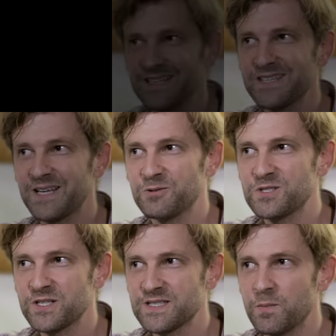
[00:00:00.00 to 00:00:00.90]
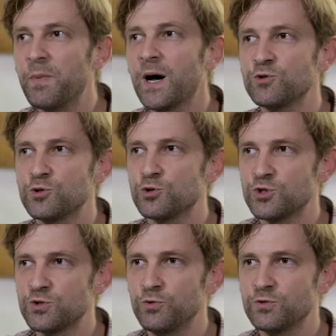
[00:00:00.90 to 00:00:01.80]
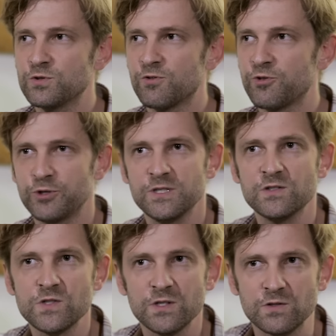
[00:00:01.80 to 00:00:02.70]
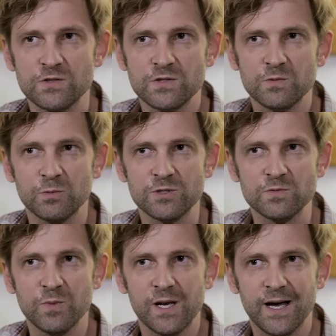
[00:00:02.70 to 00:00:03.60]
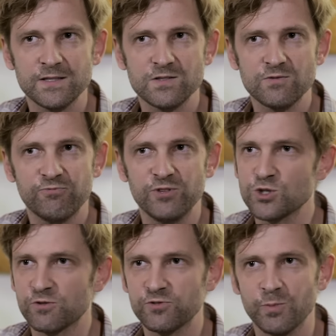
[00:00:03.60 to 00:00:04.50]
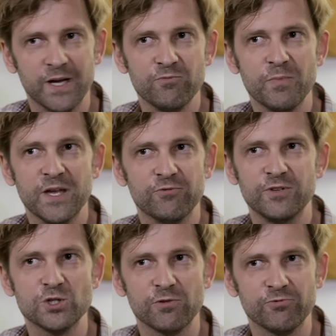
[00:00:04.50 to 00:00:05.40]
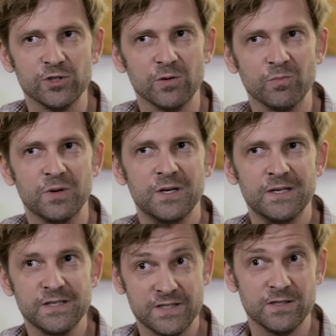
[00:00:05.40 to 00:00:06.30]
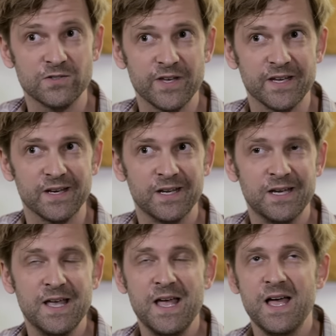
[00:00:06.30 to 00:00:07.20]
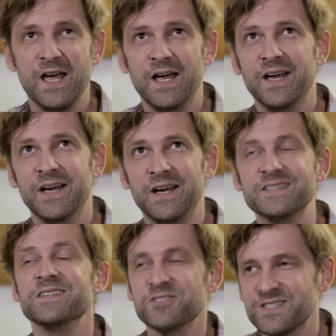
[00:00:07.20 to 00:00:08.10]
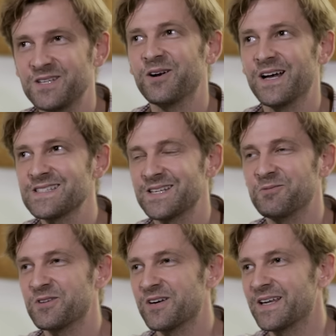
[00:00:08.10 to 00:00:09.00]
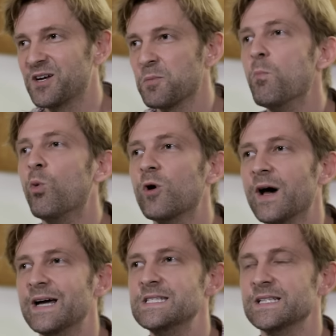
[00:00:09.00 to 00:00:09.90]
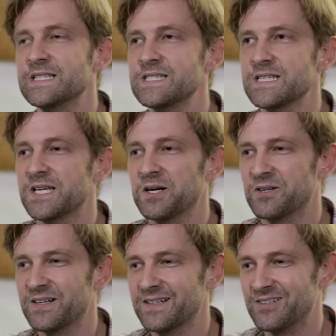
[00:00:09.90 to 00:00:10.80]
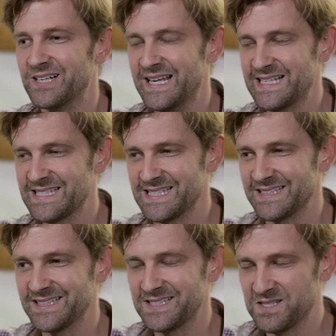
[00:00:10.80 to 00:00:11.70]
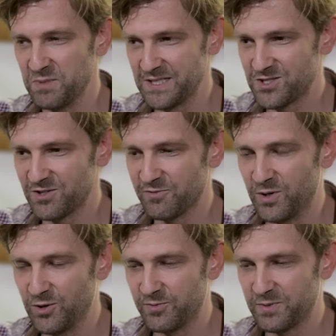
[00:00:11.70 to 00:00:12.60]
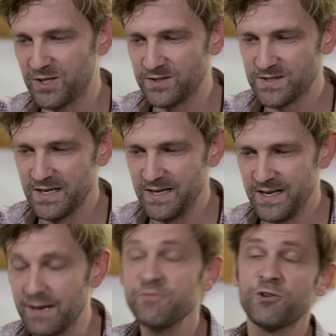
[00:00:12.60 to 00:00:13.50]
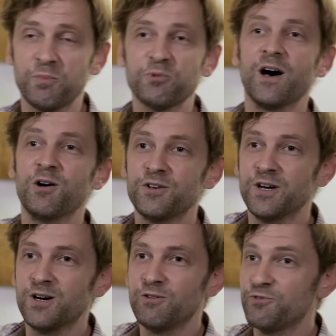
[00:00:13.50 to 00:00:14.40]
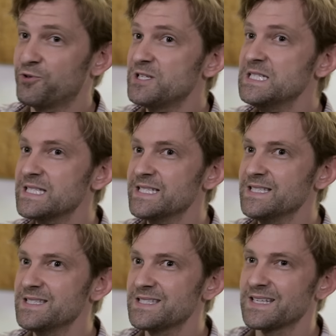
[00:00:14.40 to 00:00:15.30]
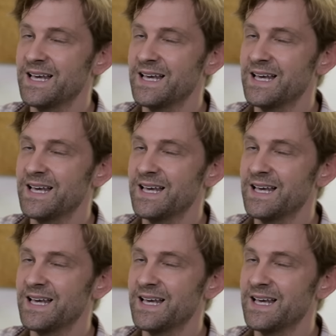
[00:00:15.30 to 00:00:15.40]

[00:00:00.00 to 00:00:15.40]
I think I was just about to shoot 13 Sins, which is my last feature film. I haven't made a feature film since then. And it's interesting you're asking whether I got more idealistic or less. I think it's a mixture of both, because I'm very proud of 13 Sins,